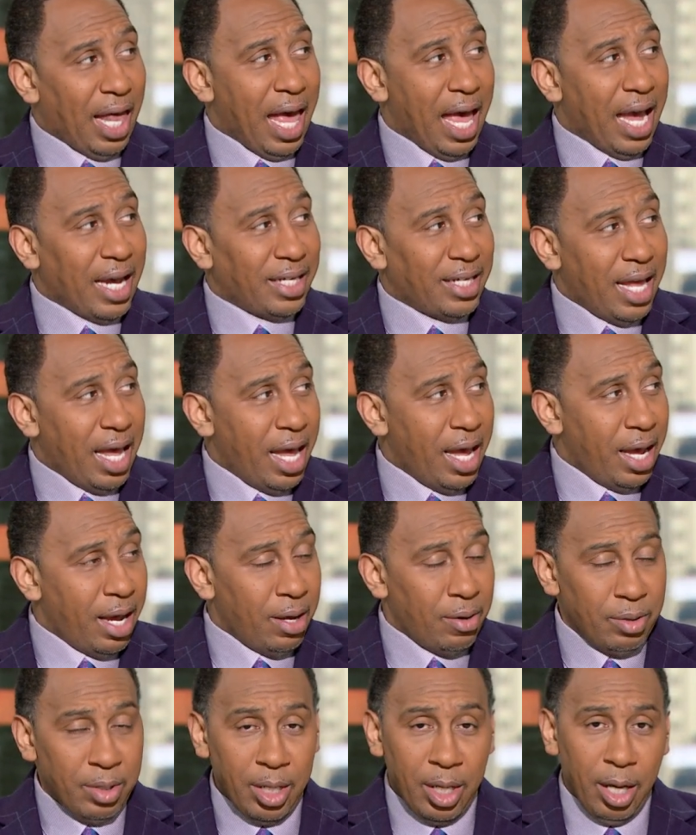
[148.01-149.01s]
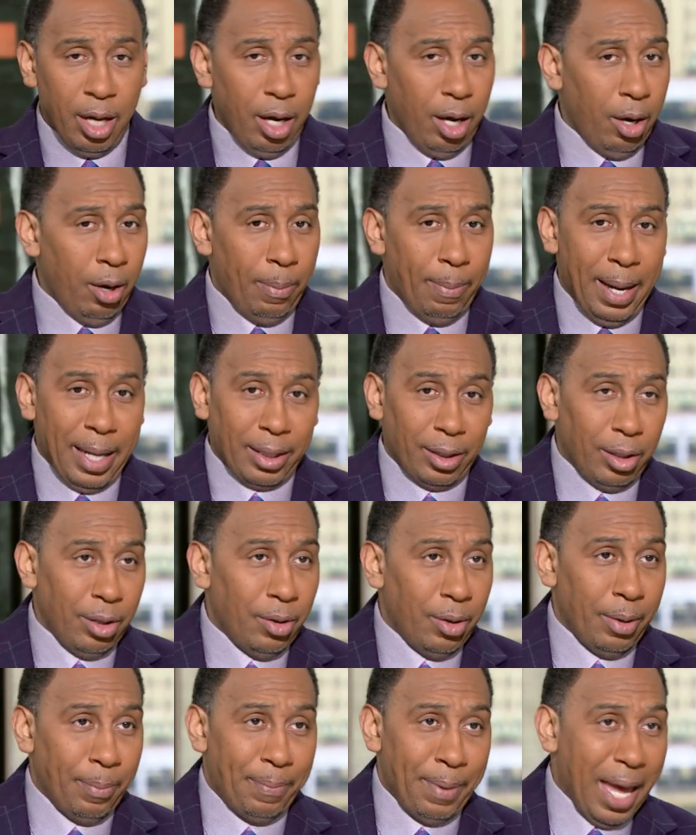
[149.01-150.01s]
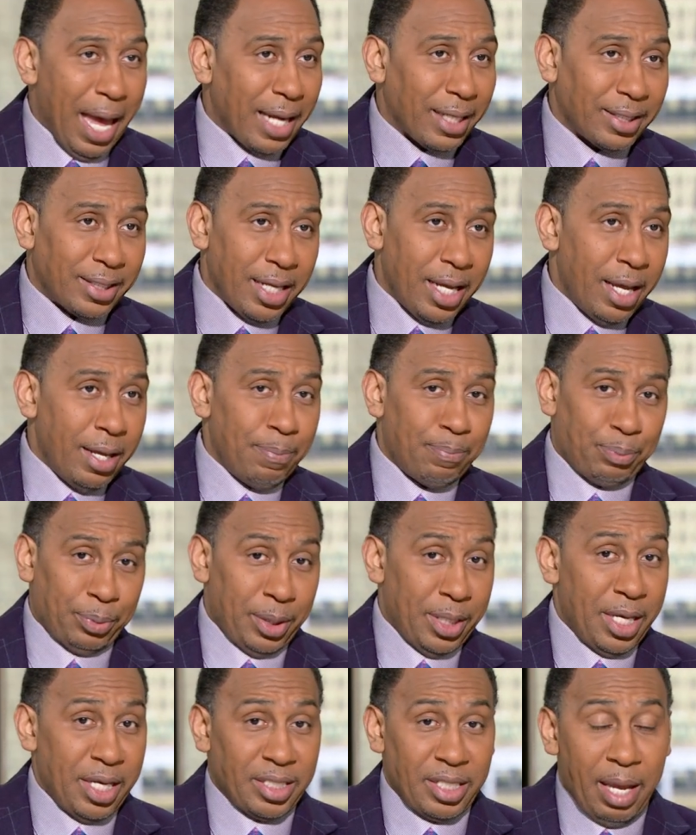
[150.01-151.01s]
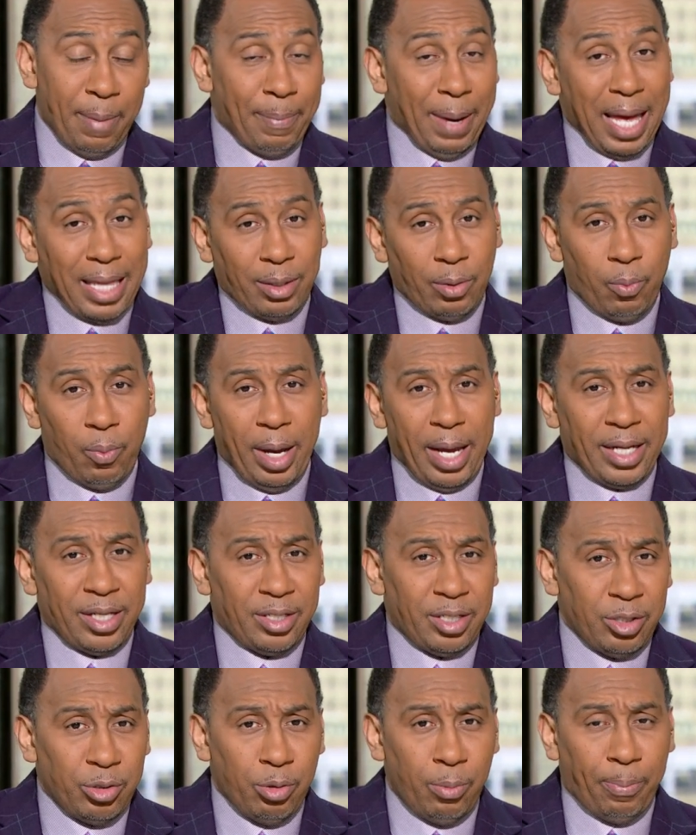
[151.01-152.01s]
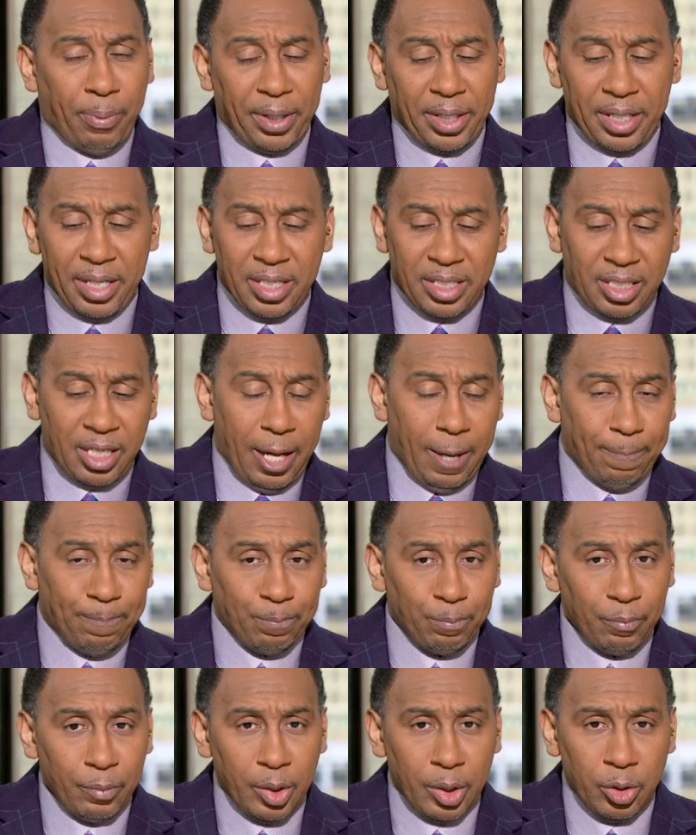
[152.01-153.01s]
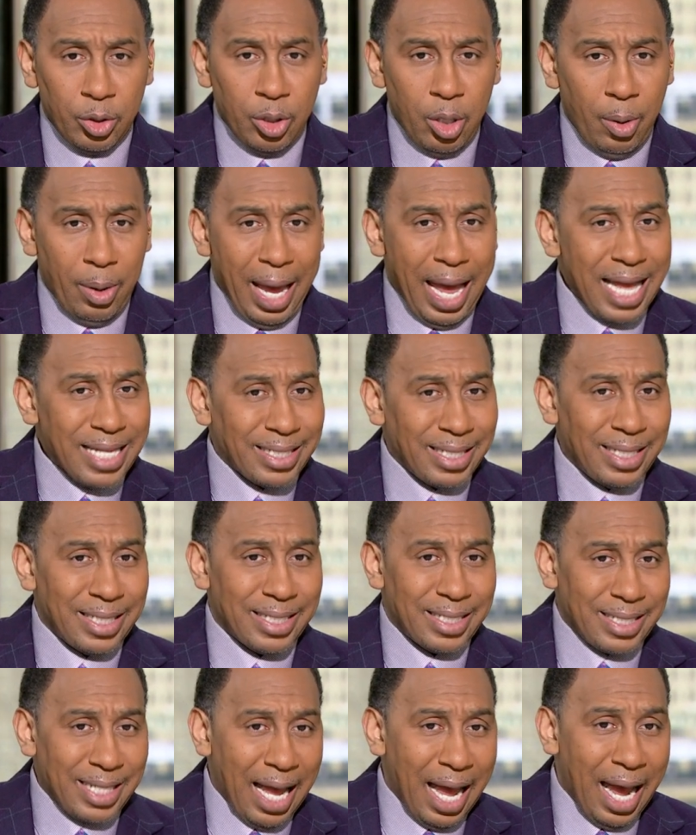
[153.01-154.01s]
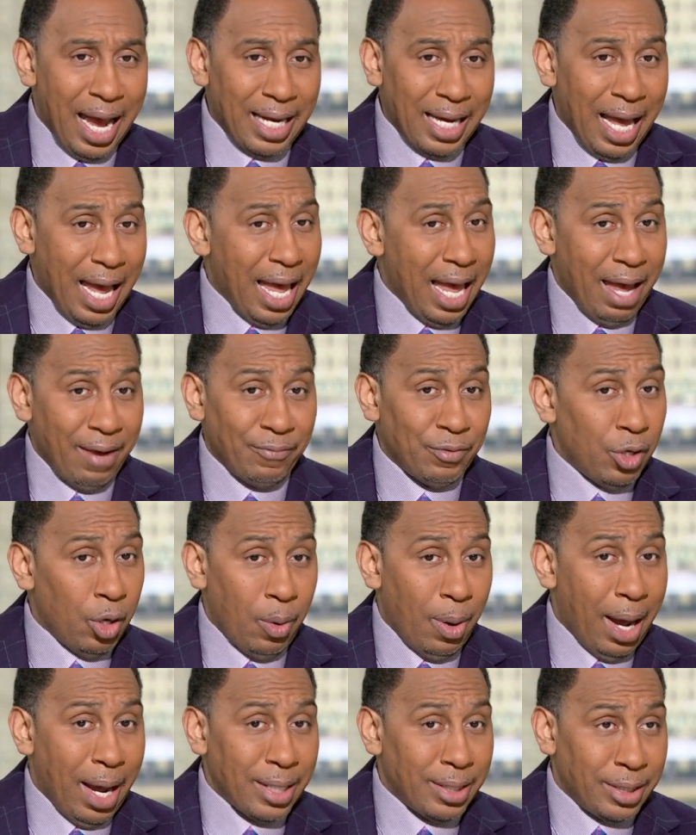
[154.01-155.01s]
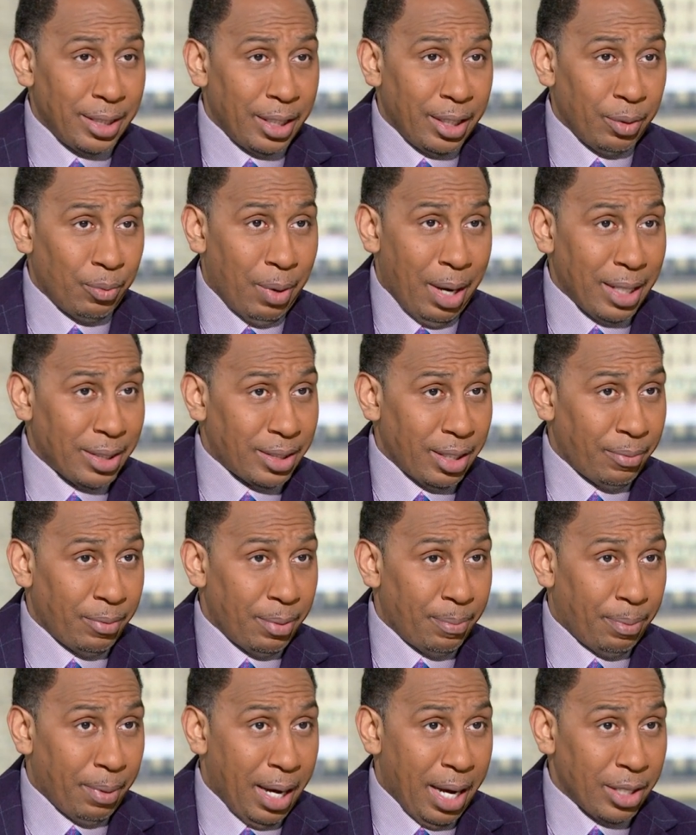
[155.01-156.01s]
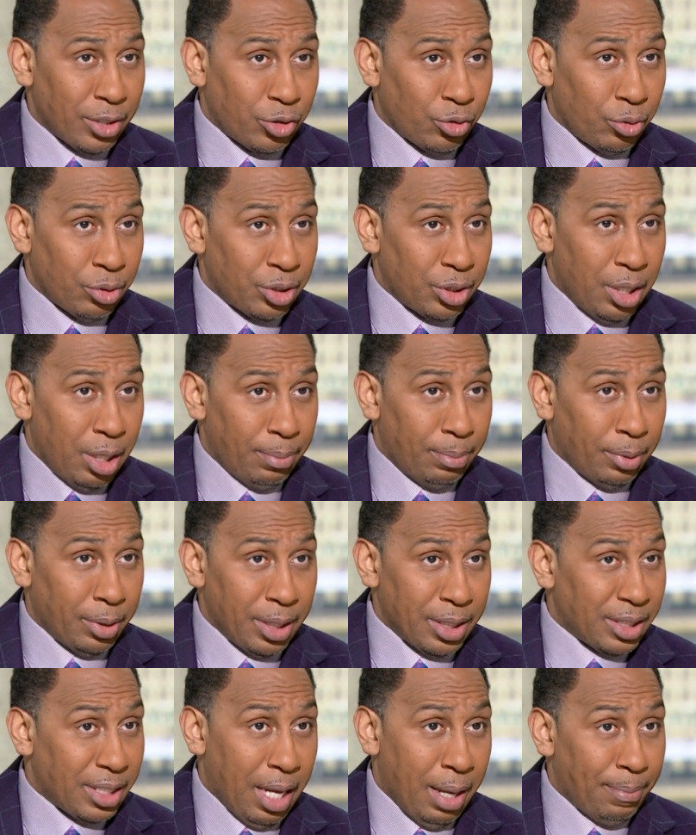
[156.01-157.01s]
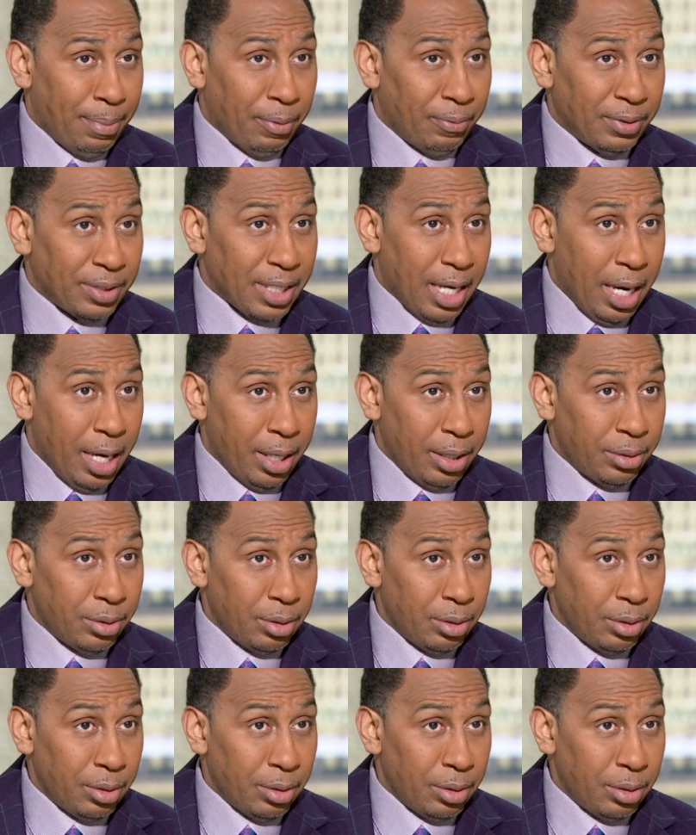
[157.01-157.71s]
flagged now. Oh, my Lord. Back then, please. And by the way, you bringing this up, you know, as an aside, I have no idea why Terry Bradshaw's number has not been retired.